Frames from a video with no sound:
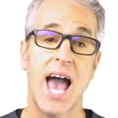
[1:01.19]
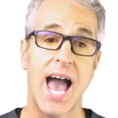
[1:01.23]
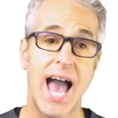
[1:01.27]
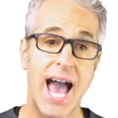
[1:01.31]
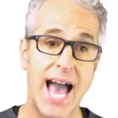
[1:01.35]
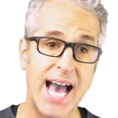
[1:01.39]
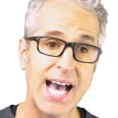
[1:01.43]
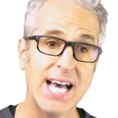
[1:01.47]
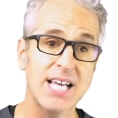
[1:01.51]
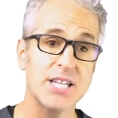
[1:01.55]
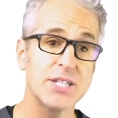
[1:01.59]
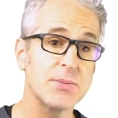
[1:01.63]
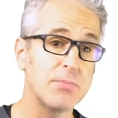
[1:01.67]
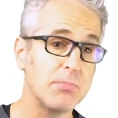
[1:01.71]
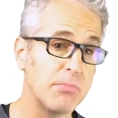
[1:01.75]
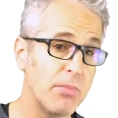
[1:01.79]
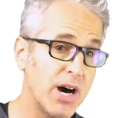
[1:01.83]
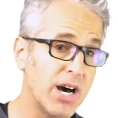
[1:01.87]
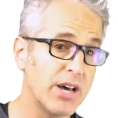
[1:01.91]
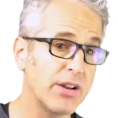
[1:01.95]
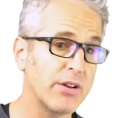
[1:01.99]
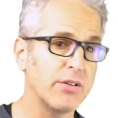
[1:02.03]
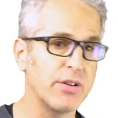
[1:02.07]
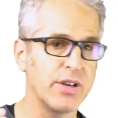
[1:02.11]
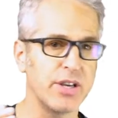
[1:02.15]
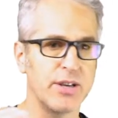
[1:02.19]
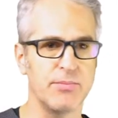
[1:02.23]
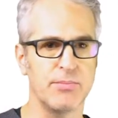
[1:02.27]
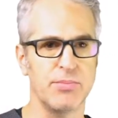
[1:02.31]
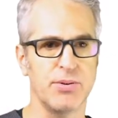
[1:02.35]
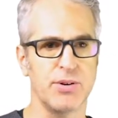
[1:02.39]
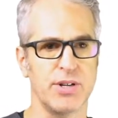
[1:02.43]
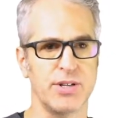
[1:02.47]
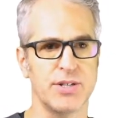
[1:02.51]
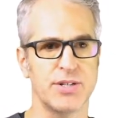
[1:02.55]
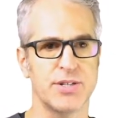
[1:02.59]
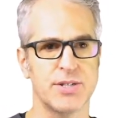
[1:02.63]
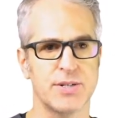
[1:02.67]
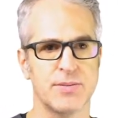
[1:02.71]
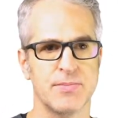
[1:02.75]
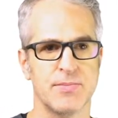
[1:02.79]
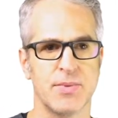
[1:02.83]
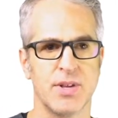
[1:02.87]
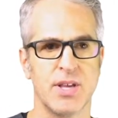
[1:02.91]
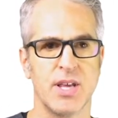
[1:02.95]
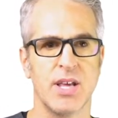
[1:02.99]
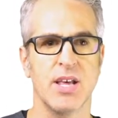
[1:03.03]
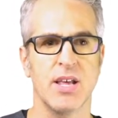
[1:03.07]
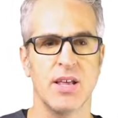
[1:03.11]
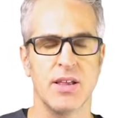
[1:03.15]
as model inputs.
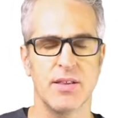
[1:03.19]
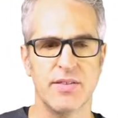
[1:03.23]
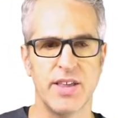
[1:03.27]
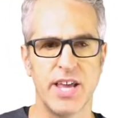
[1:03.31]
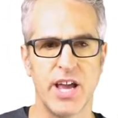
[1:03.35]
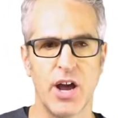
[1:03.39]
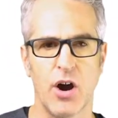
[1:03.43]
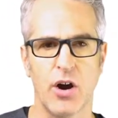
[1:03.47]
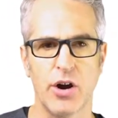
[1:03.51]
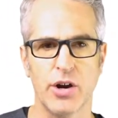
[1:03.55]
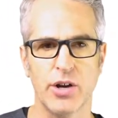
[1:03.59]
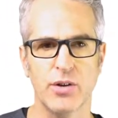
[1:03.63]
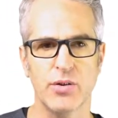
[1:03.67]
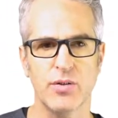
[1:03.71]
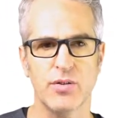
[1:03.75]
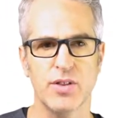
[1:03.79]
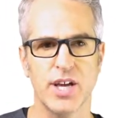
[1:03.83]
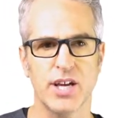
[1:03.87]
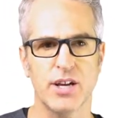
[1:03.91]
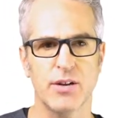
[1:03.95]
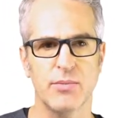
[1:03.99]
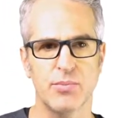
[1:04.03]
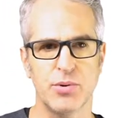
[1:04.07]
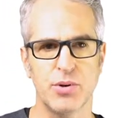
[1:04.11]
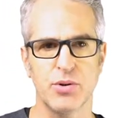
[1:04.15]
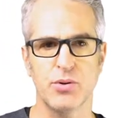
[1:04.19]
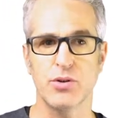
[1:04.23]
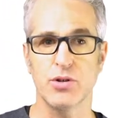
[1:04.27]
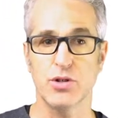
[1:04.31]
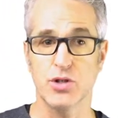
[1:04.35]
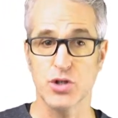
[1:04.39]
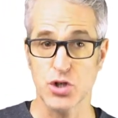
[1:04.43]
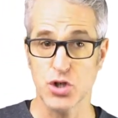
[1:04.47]
They argue that computers